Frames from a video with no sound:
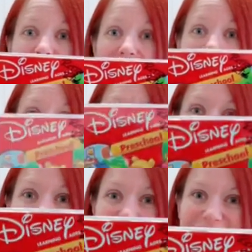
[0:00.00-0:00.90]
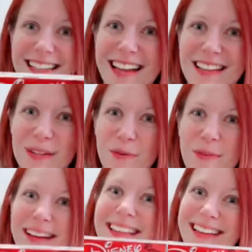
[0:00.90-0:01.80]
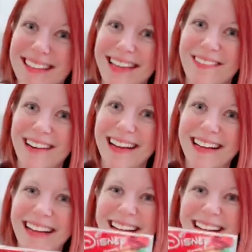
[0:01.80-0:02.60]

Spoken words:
and Rick actually signed this for me. Thanks again, Rick.